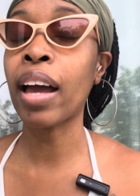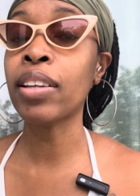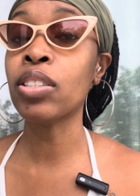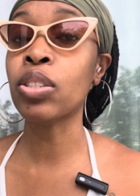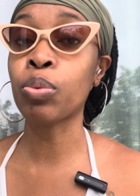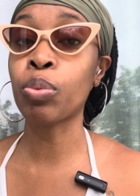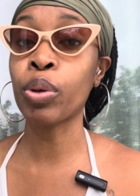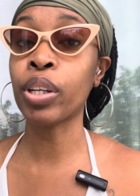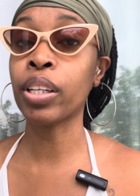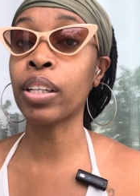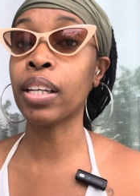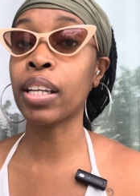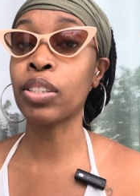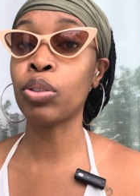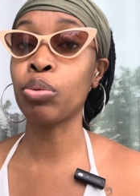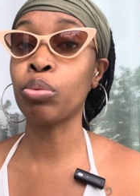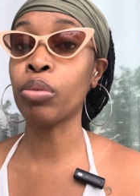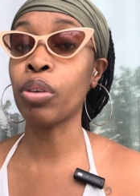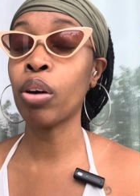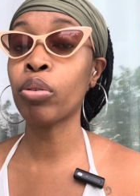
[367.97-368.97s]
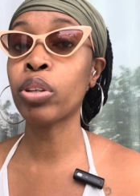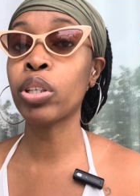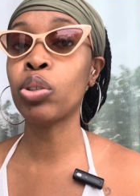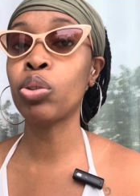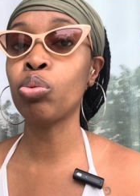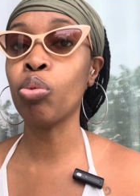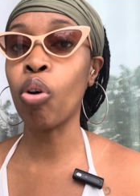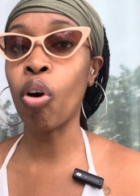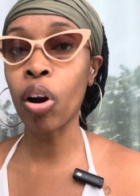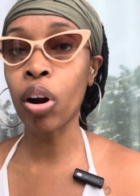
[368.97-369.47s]
I just want to let you know
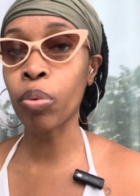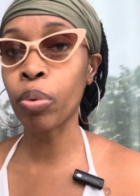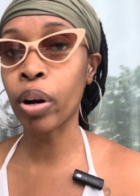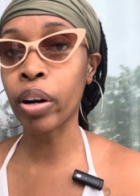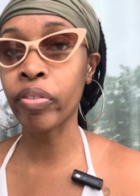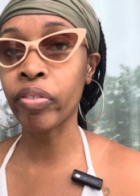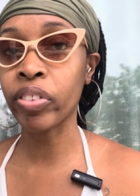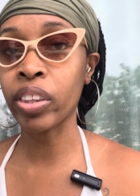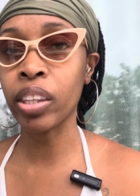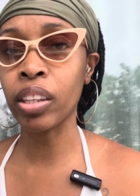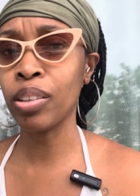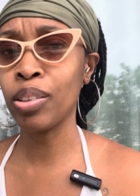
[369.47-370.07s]
that you are worth.